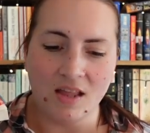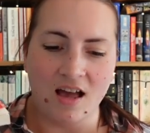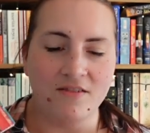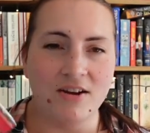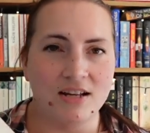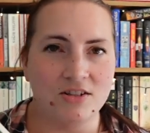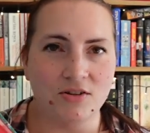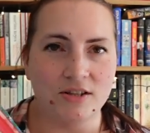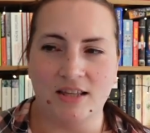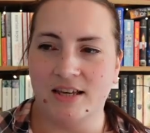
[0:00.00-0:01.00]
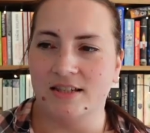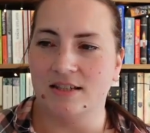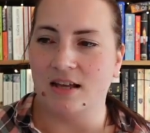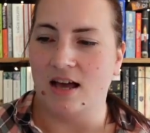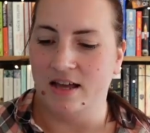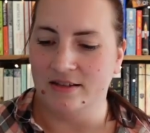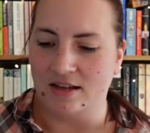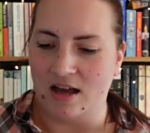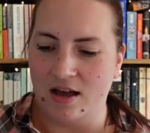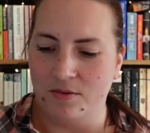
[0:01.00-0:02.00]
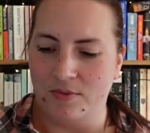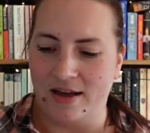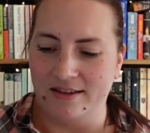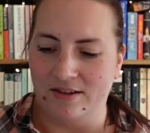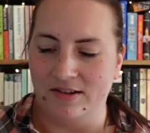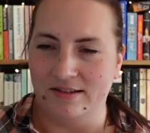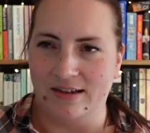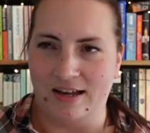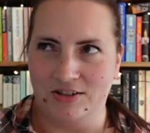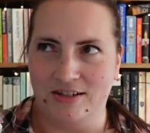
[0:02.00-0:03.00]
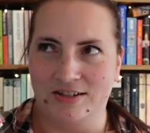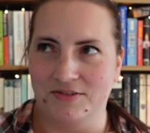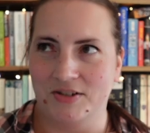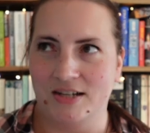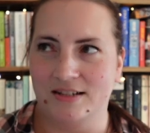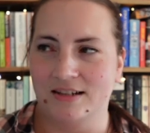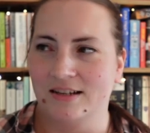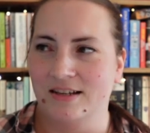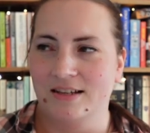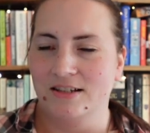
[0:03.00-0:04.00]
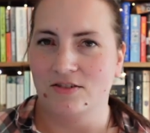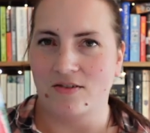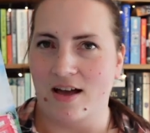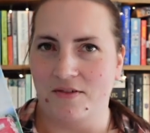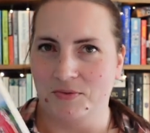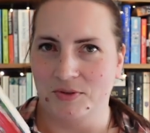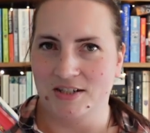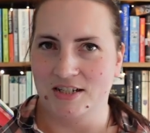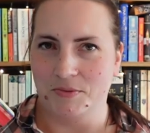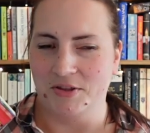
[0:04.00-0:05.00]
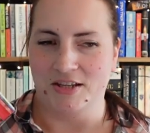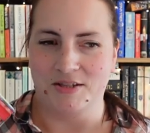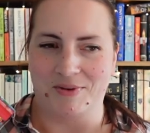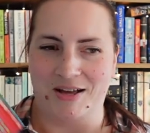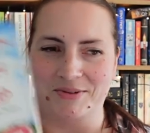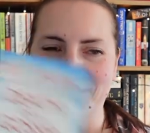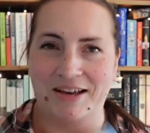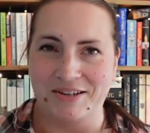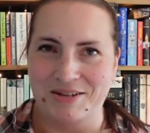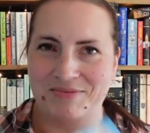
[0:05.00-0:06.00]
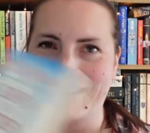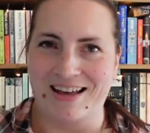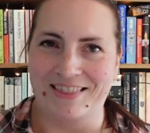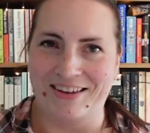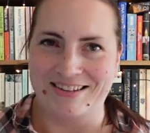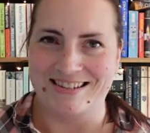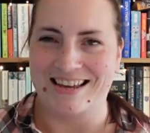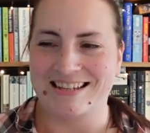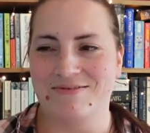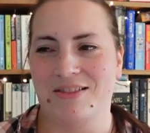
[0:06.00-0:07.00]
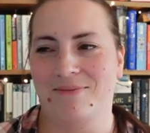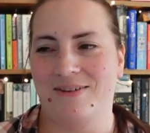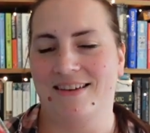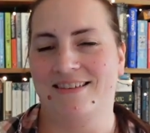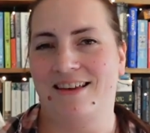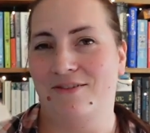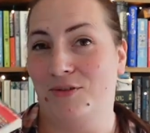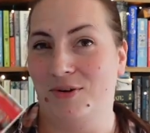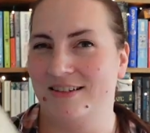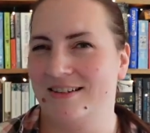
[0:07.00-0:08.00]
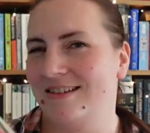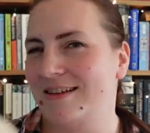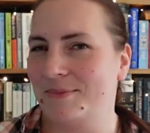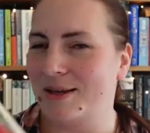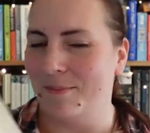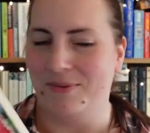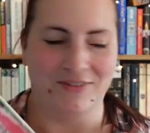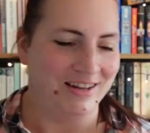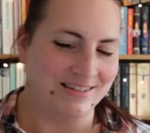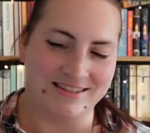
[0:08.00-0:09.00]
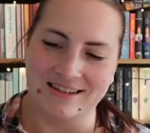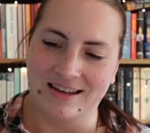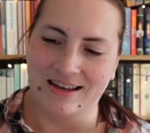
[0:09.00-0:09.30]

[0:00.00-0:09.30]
really enjoyed this, and I went on actually to read straight afterwards 2 others, but I will tell you about those next month because they fall into September reads.